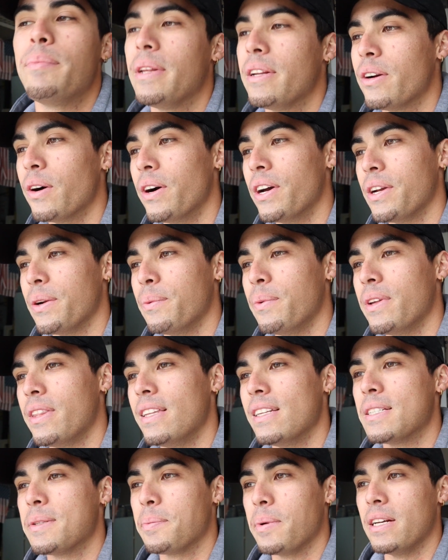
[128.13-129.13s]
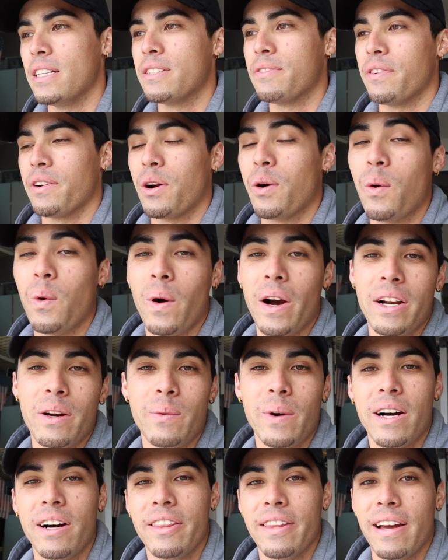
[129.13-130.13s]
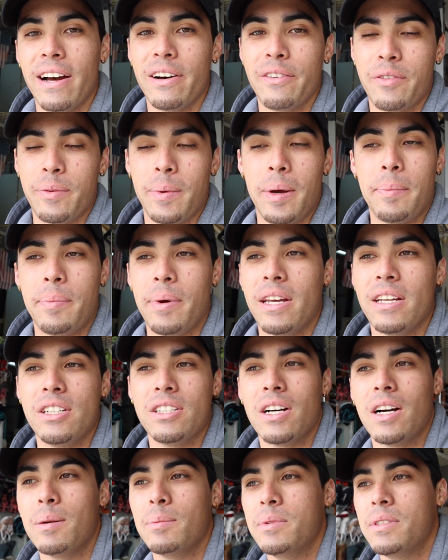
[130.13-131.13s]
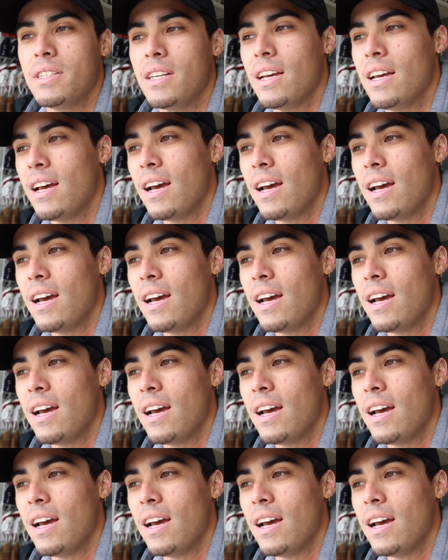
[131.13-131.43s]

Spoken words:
been going with this place for quite a while now for my paint jobs.